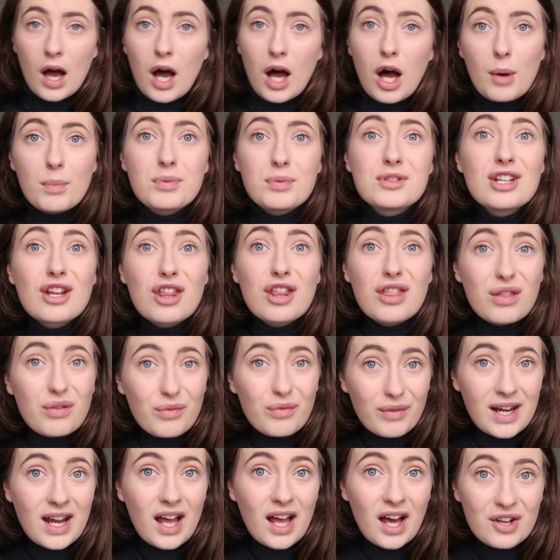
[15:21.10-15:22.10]
up to
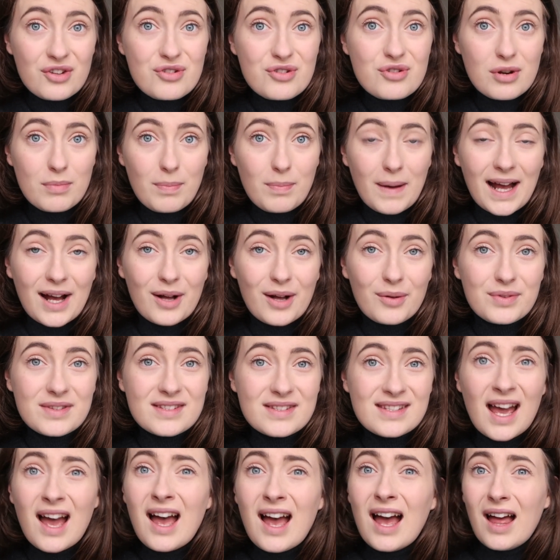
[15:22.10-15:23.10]

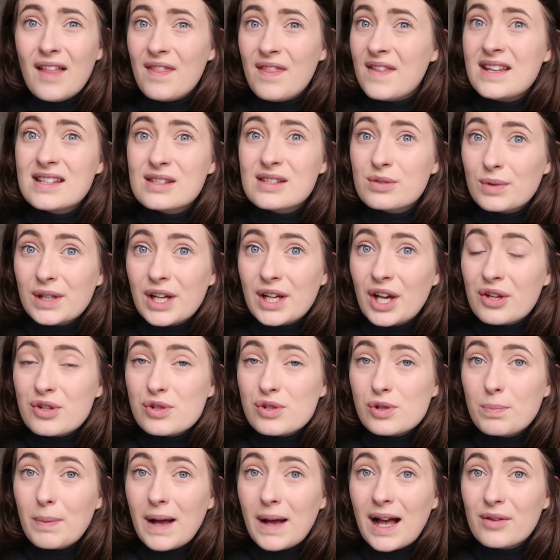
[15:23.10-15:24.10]
£300, and these
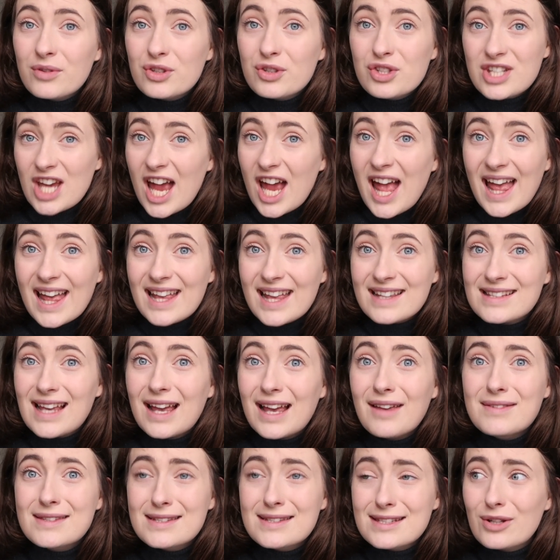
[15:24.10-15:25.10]
£300 chairs
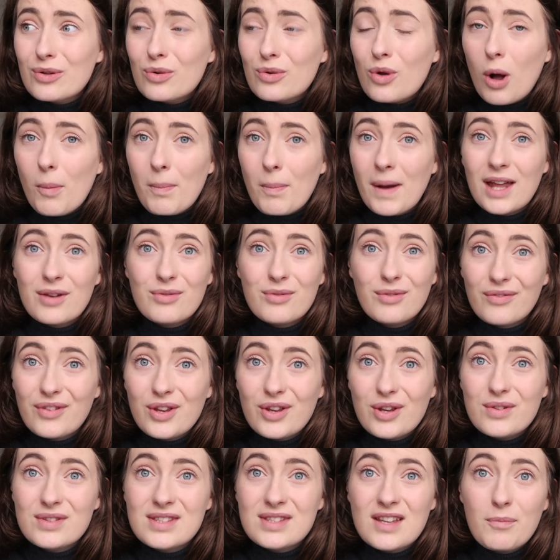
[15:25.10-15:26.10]
have still got bad
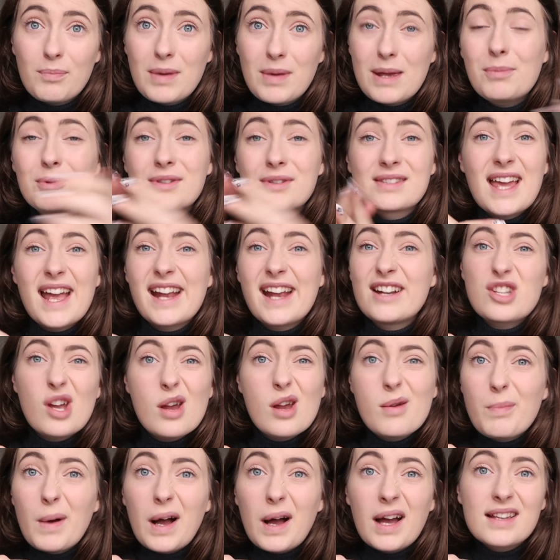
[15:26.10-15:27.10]
reviews of people saying
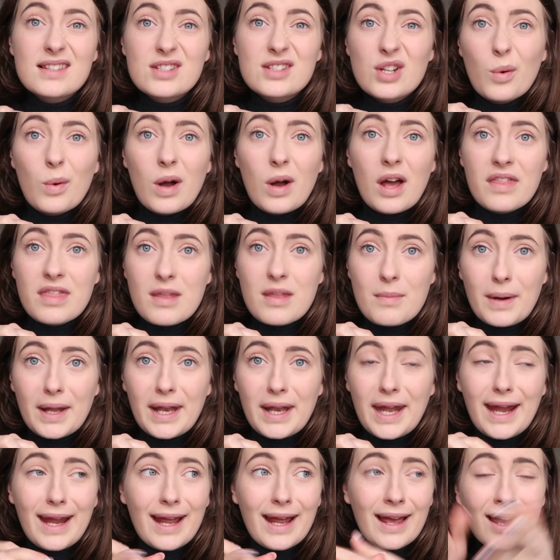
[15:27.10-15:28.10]
don't buy, it's not worth the
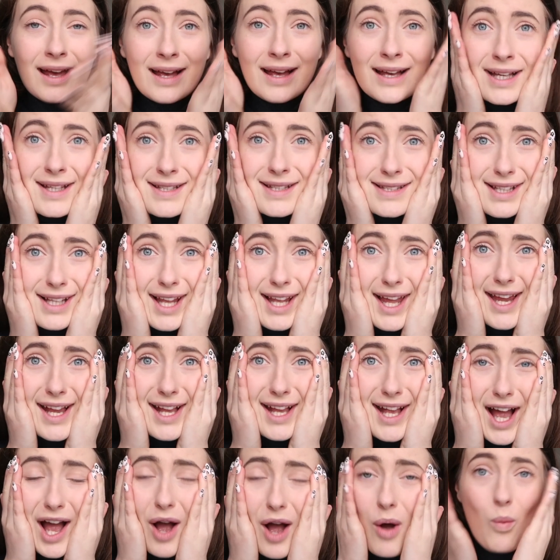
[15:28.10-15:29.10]
money. So
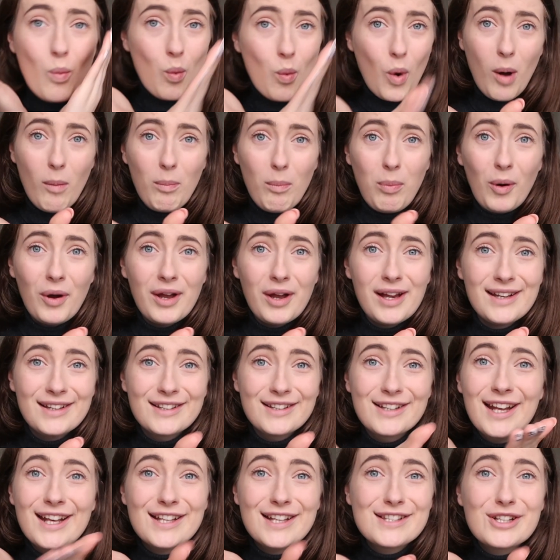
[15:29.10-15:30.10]
like, at what
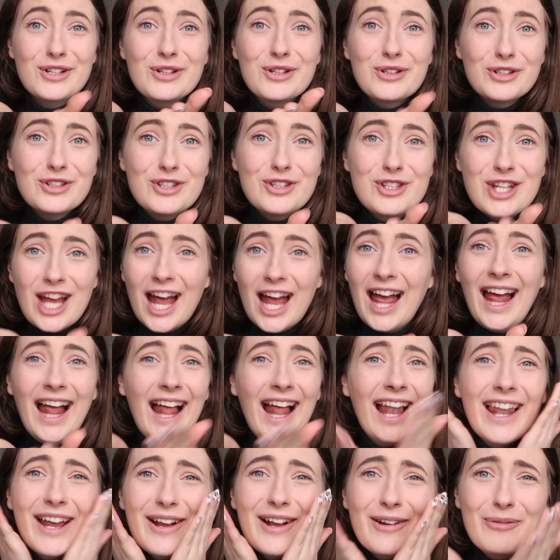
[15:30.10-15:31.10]
point is a good
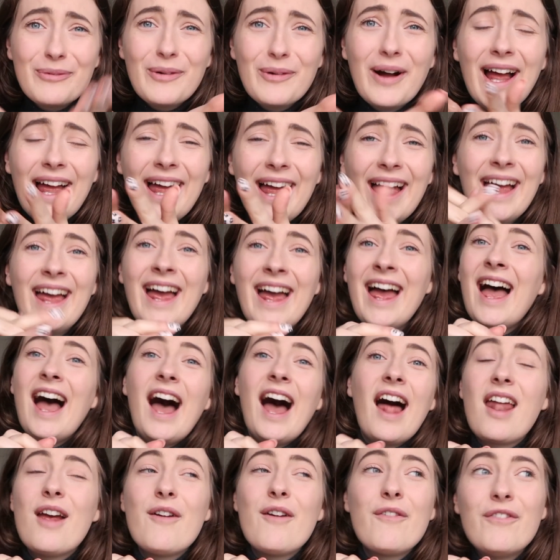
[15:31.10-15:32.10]
chair? Like, where?
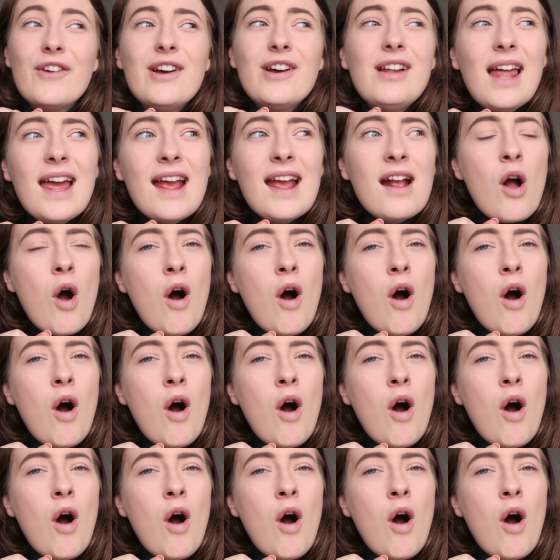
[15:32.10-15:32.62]
And I feel like